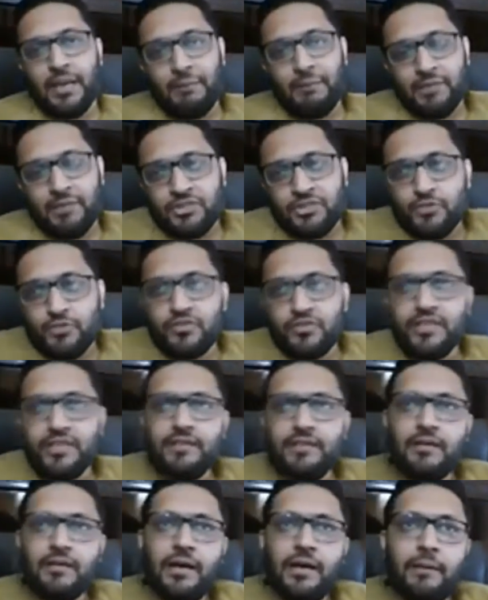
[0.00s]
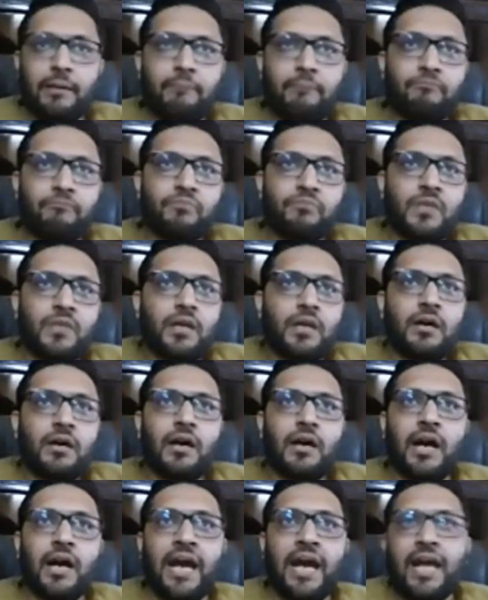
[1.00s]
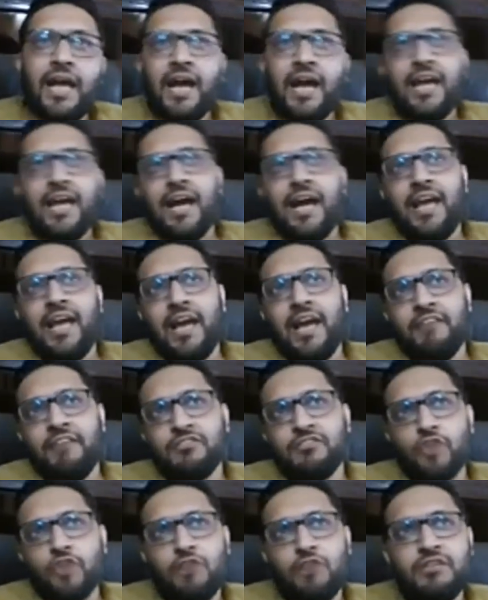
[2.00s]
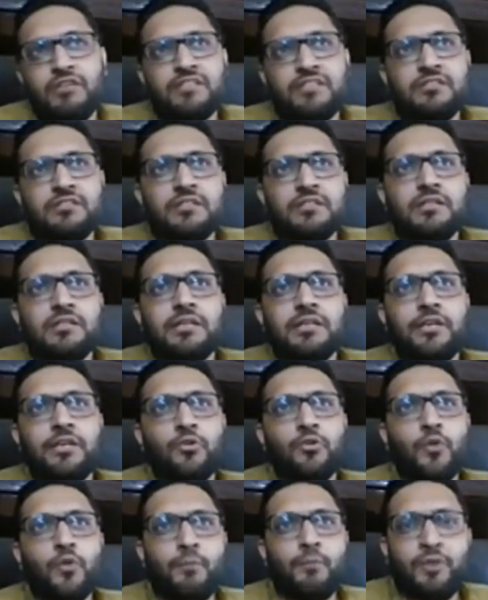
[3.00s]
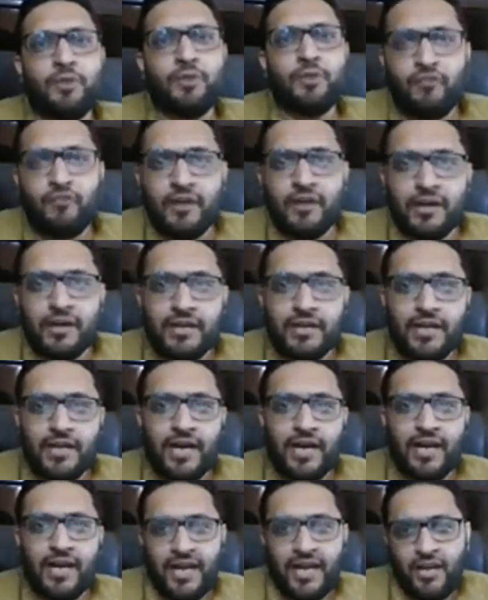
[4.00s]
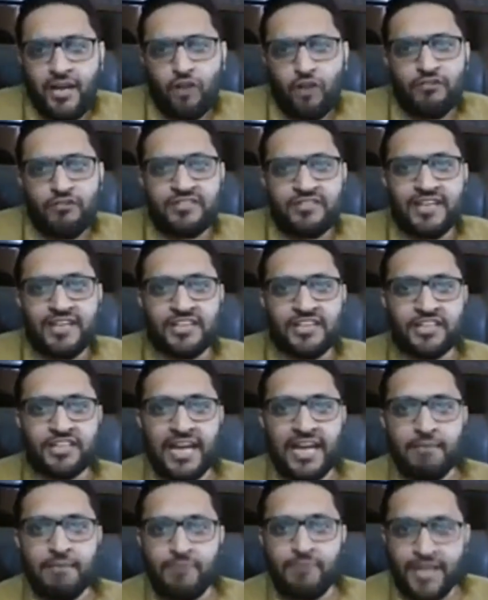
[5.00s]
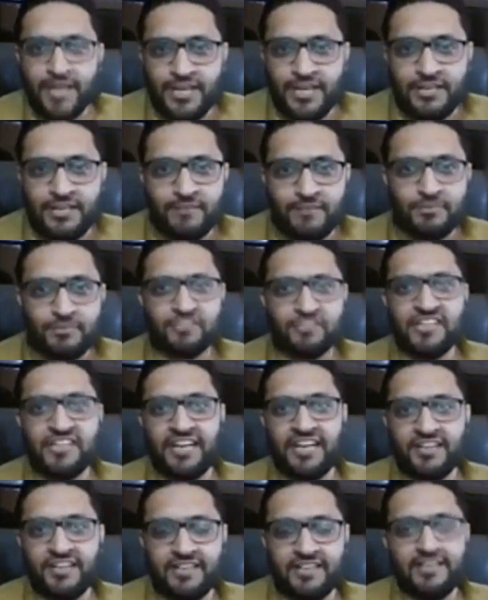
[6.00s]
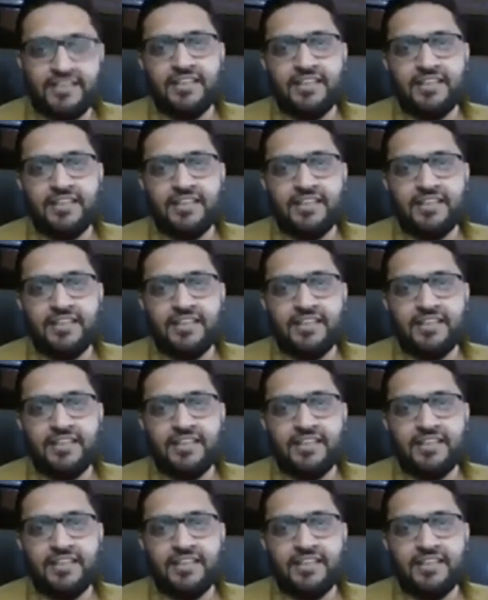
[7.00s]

But you see, uh, I, I, I was always, uh, you know, a bit of a, I, I always had a type A personality.